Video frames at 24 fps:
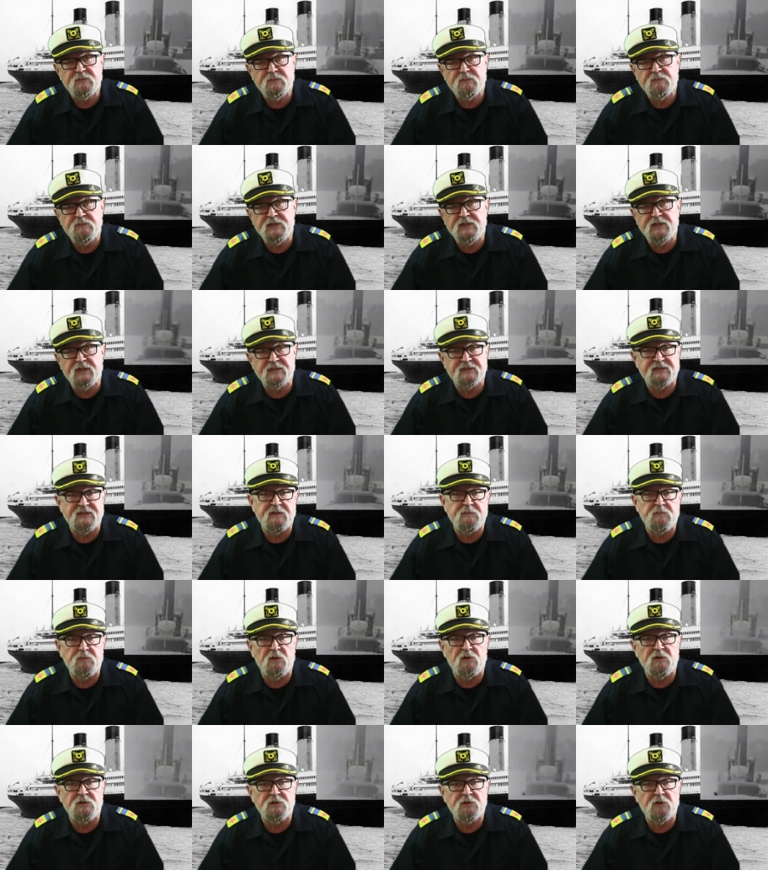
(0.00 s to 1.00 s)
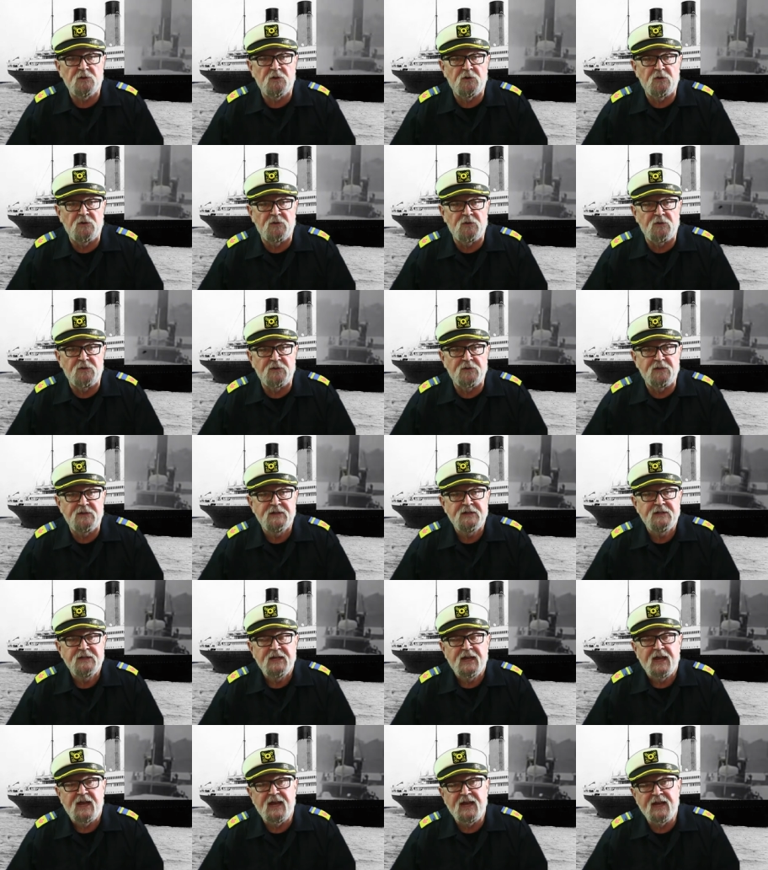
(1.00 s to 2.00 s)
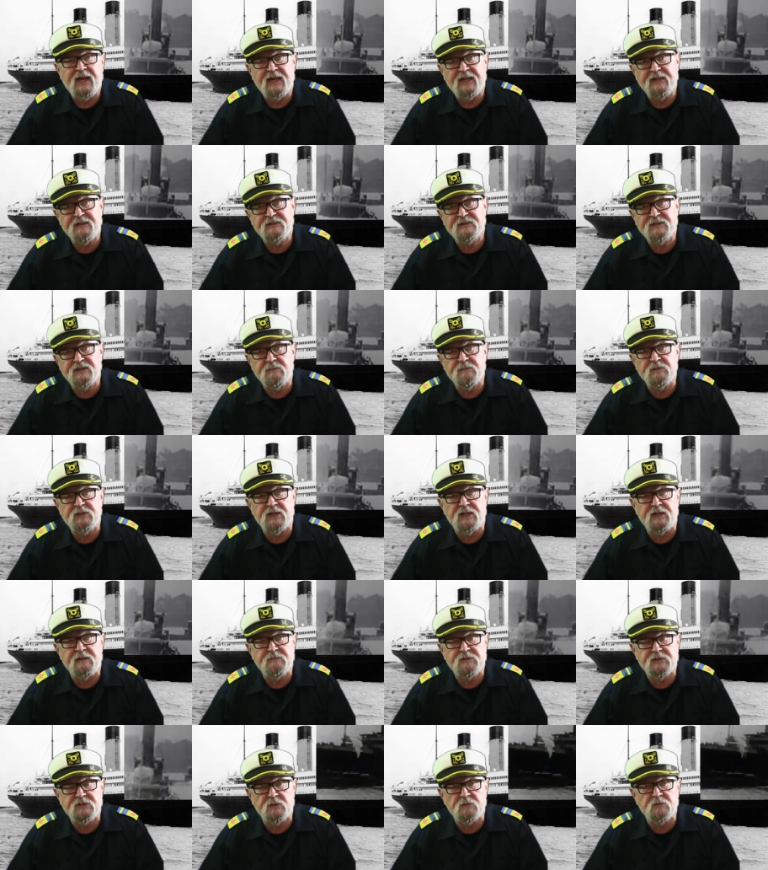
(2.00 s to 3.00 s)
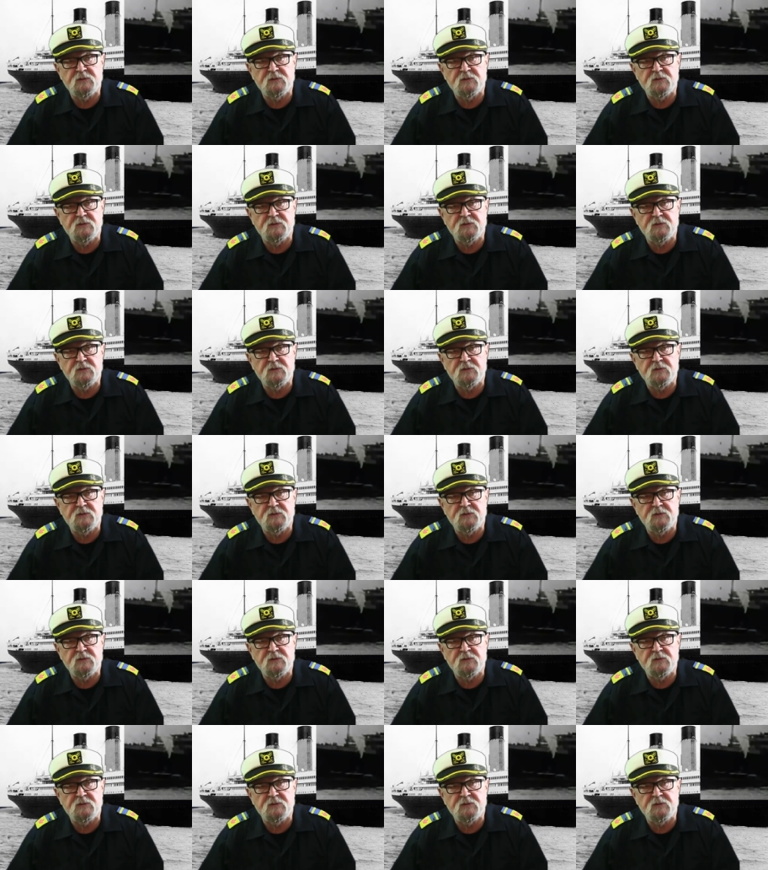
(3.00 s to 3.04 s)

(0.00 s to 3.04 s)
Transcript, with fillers: because they burnt coal, and sometimes there